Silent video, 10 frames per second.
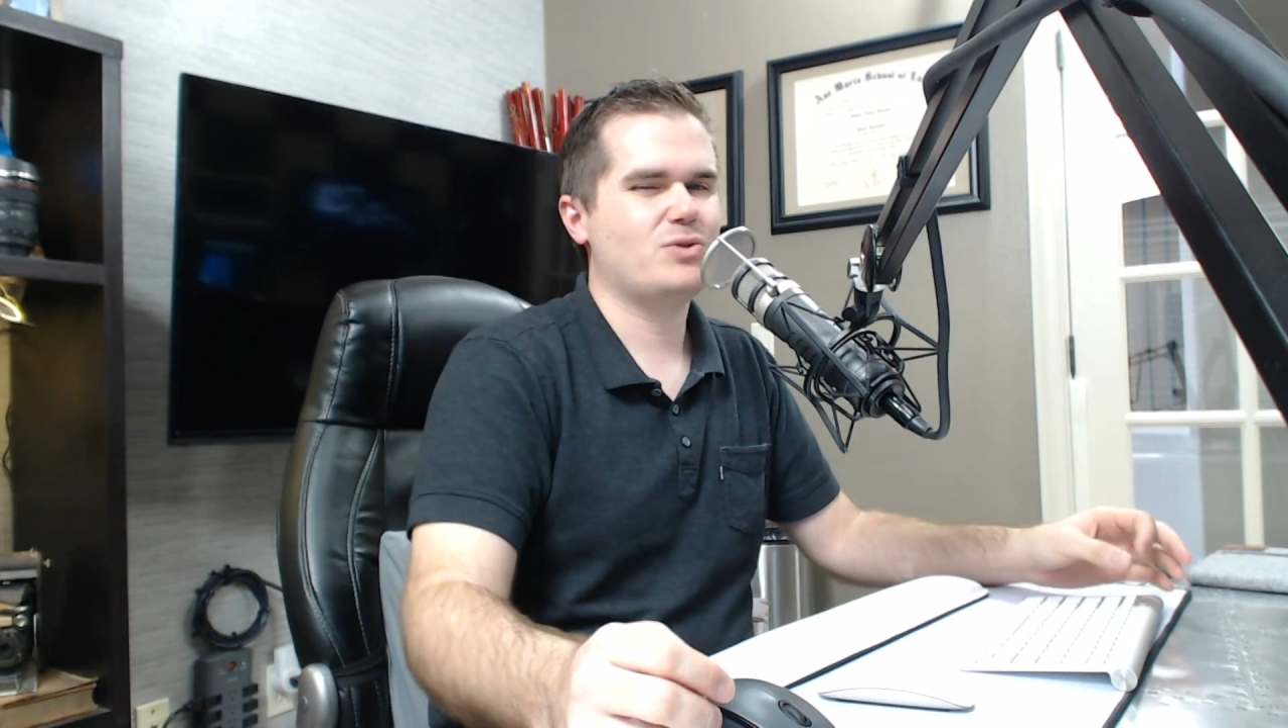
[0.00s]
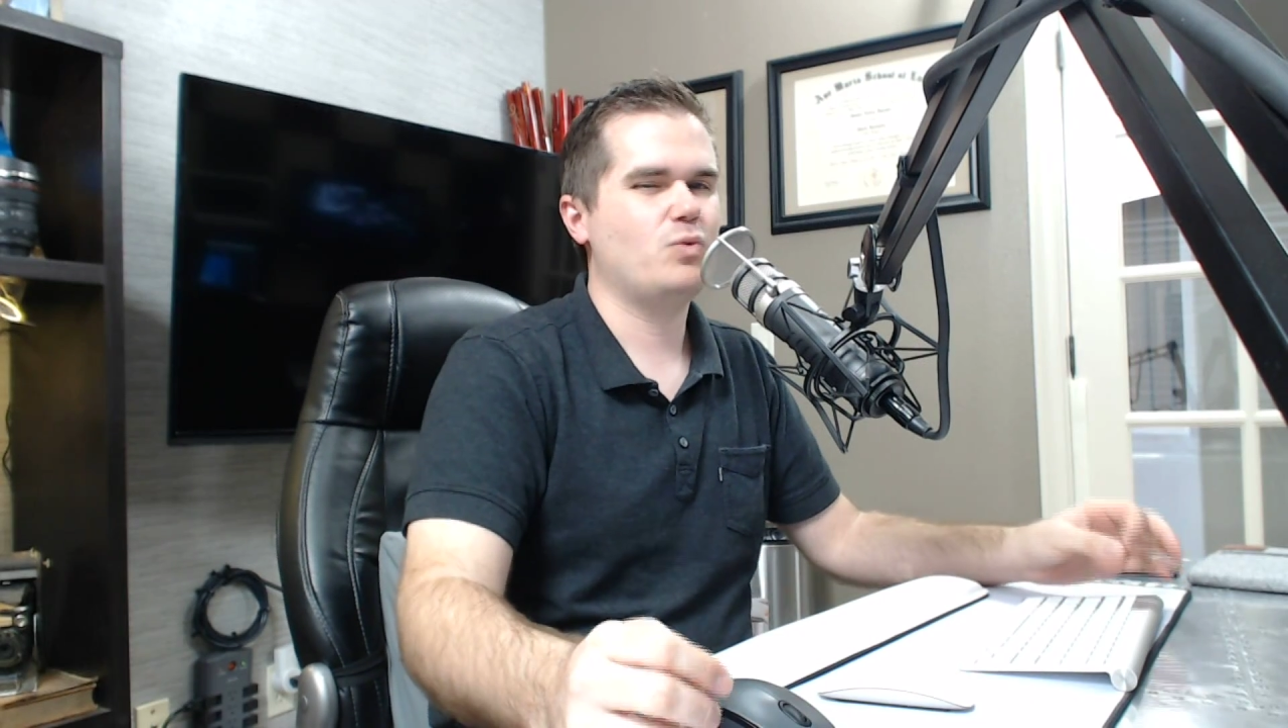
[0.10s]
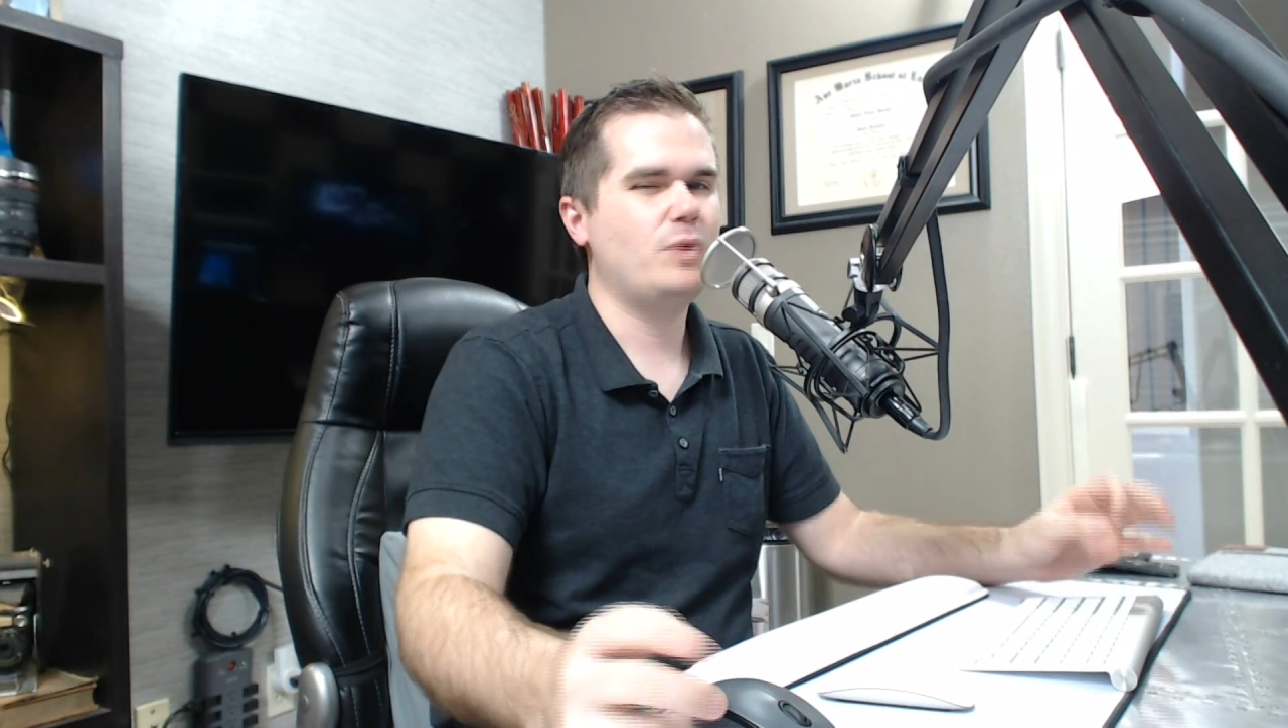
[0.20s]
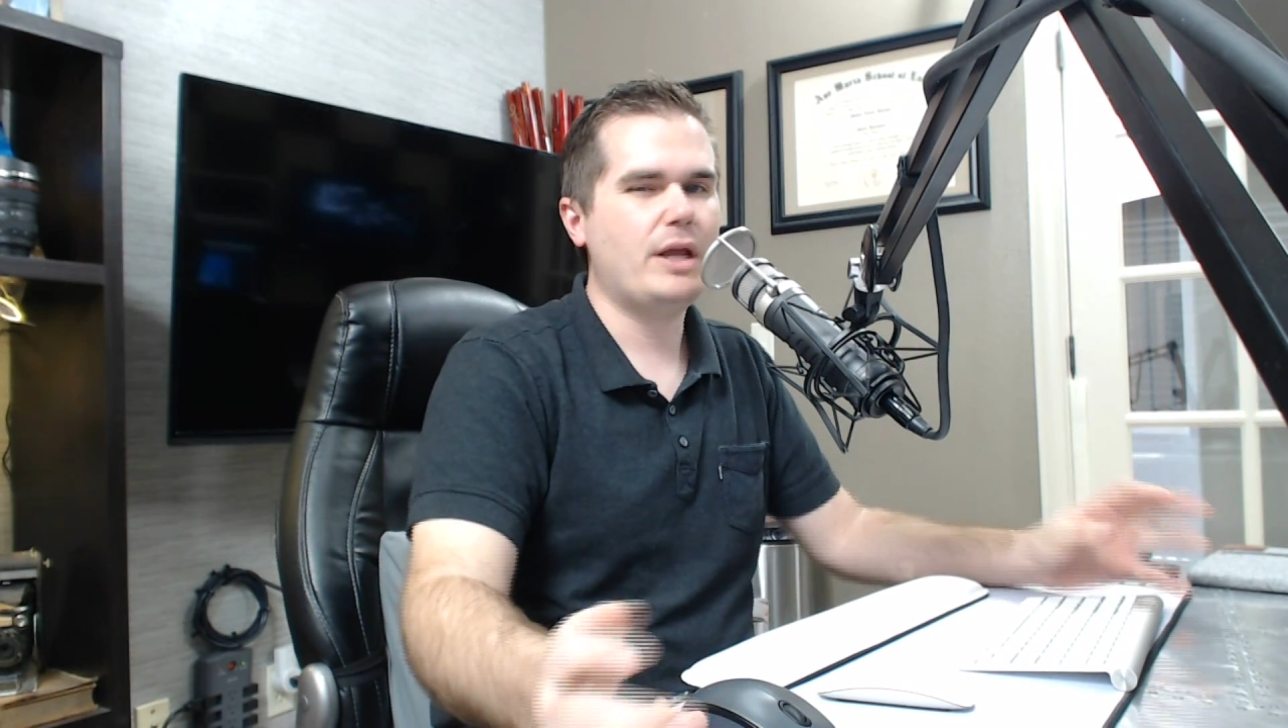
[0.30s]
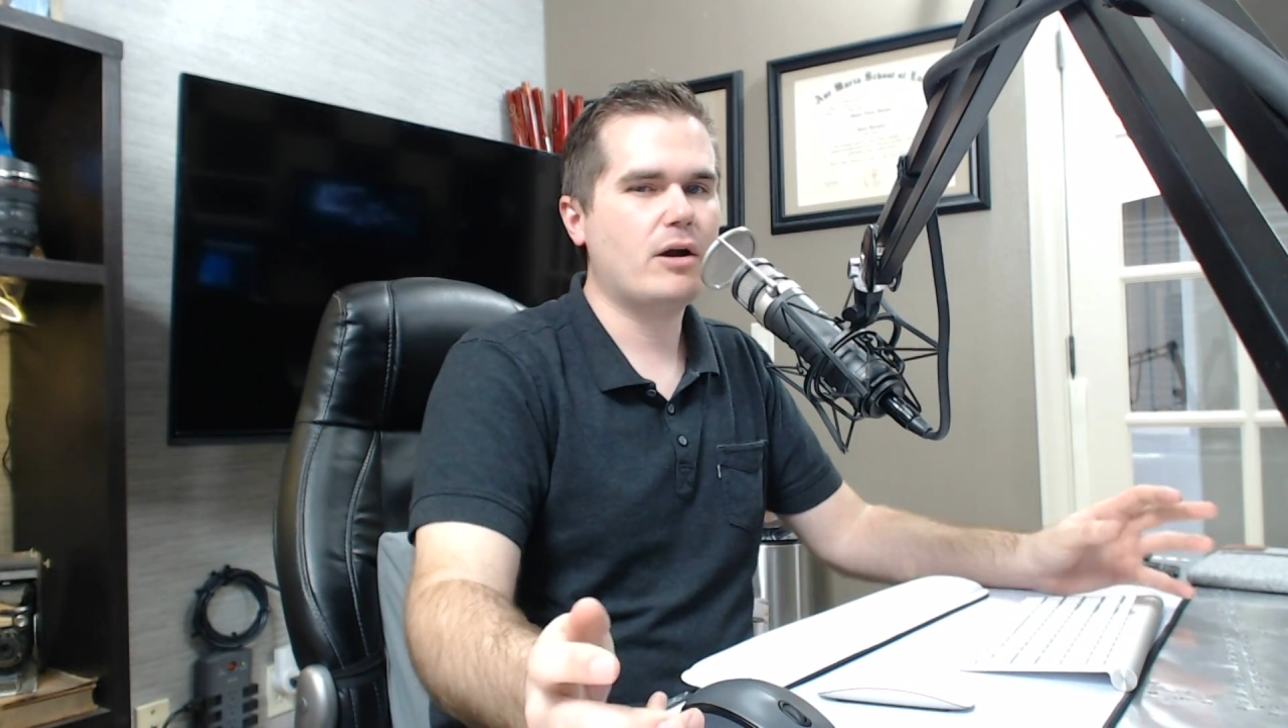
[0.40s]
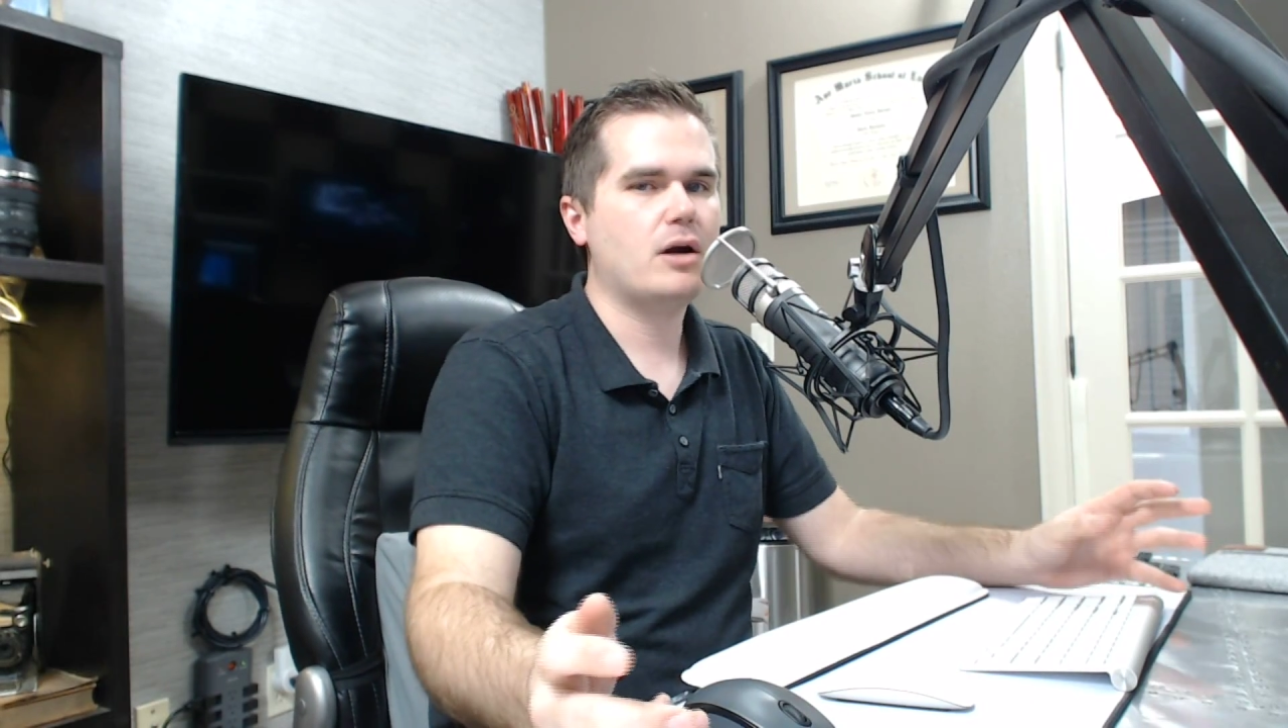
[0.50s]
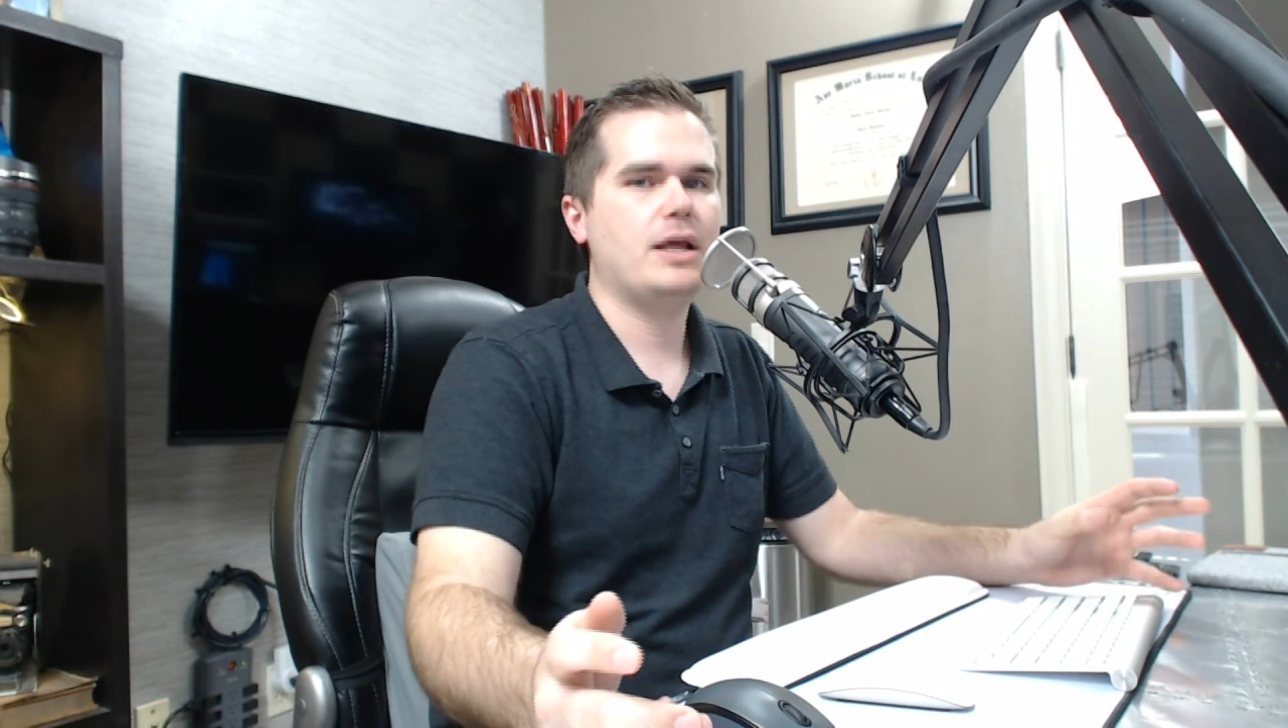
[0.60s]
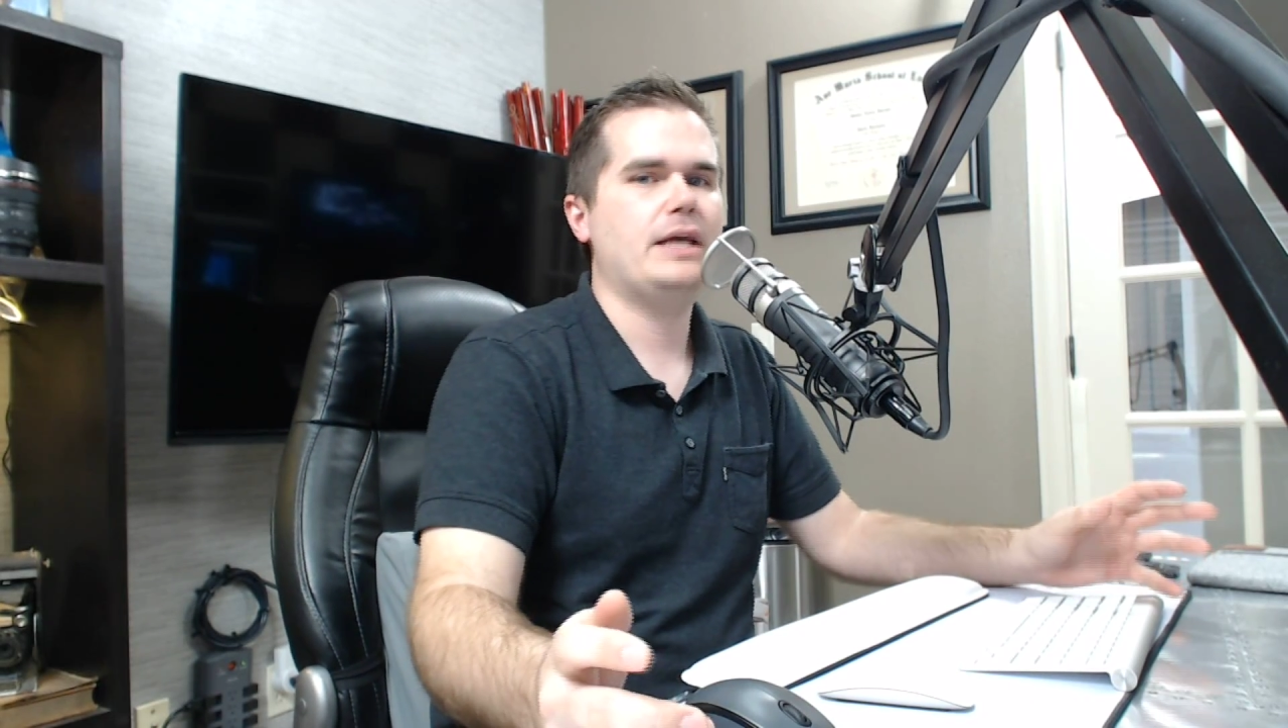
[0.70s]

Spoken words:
weird.